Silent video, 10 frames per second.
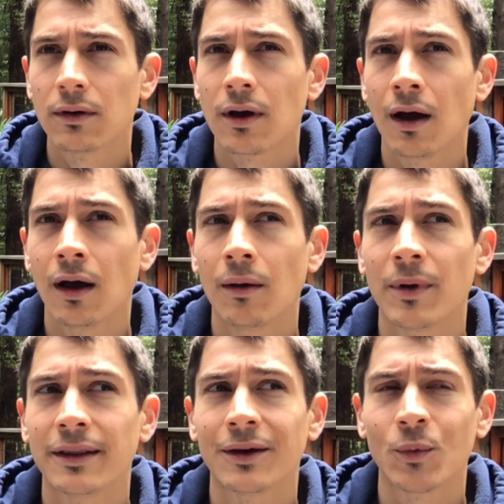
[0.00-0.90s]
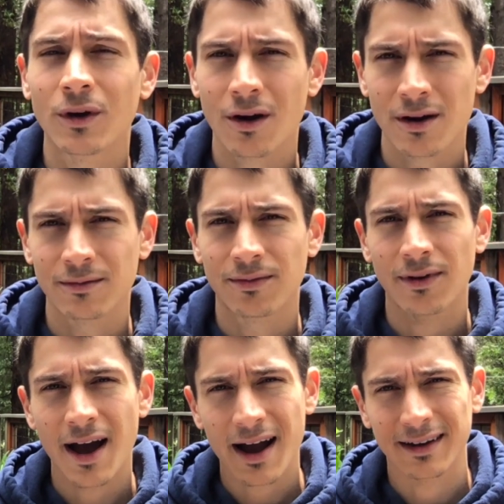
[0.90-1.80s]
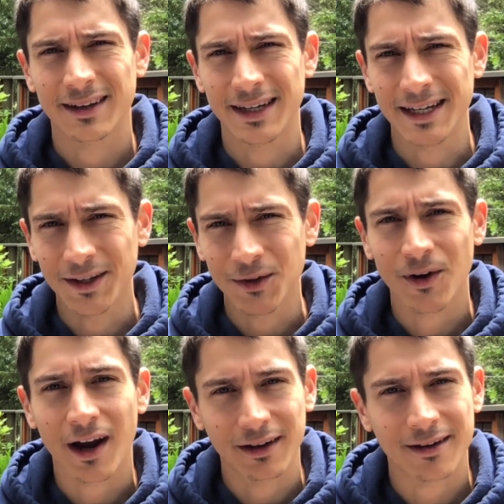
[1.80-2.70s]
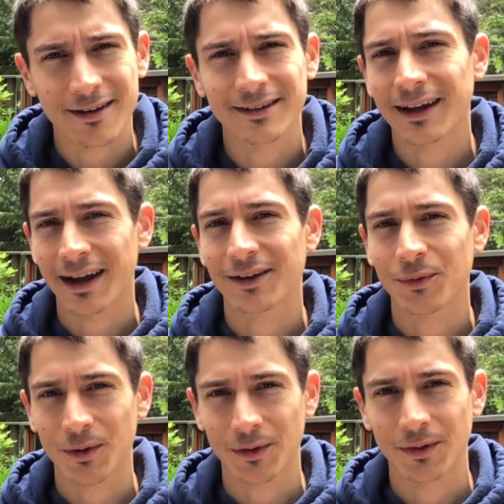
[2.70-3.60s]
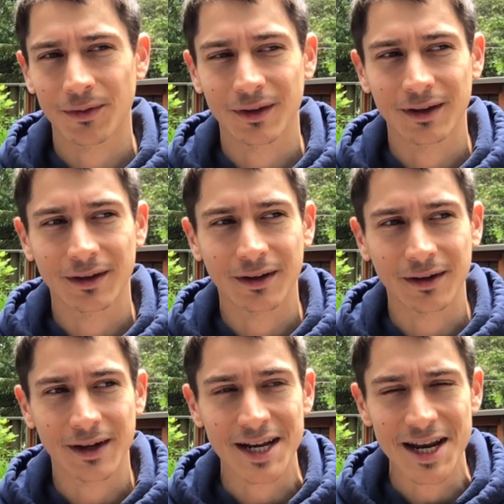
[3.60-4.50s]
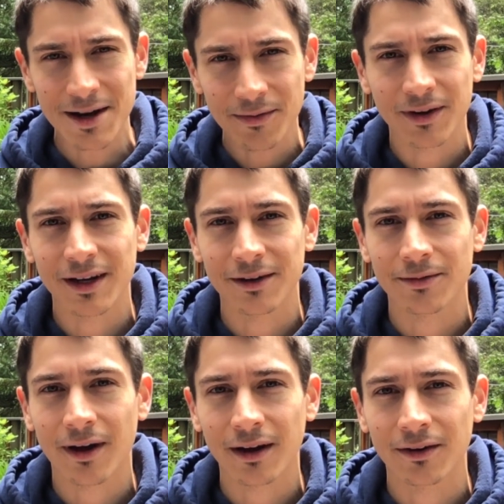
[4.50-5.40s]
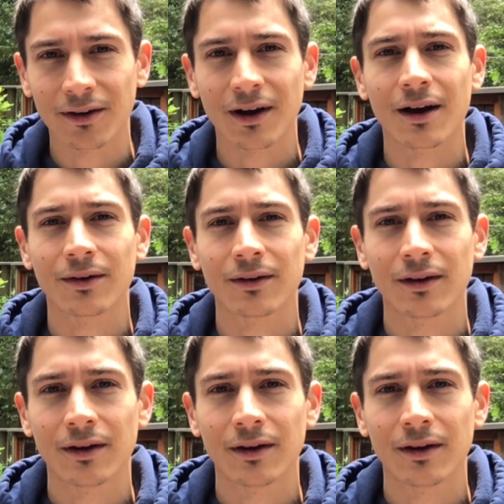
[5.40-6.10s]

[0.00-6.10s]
and that we are in fact in direct contact with an infinite divine ground